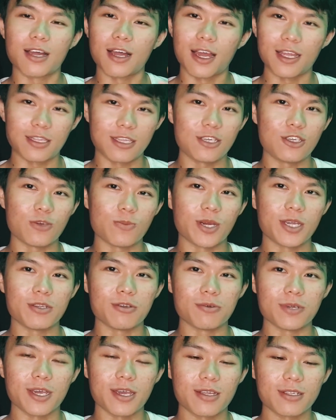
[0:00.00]
I think you might
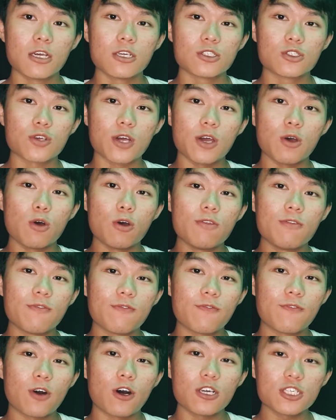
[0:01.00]
know that. So I own
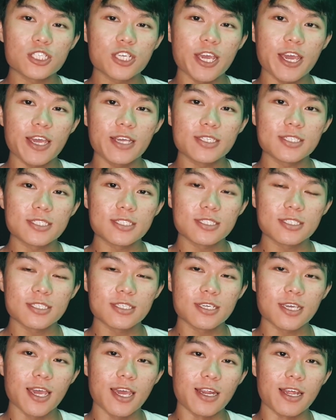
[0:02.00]
4 shares
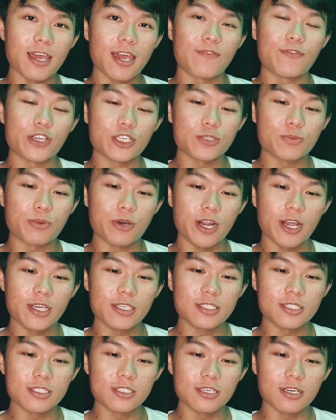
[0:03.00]
at an average
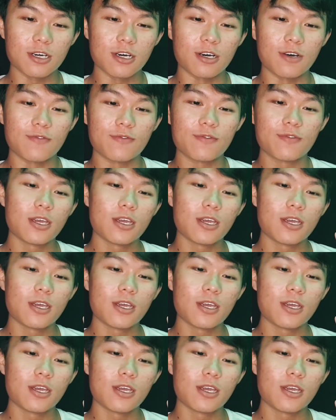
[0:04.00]
price of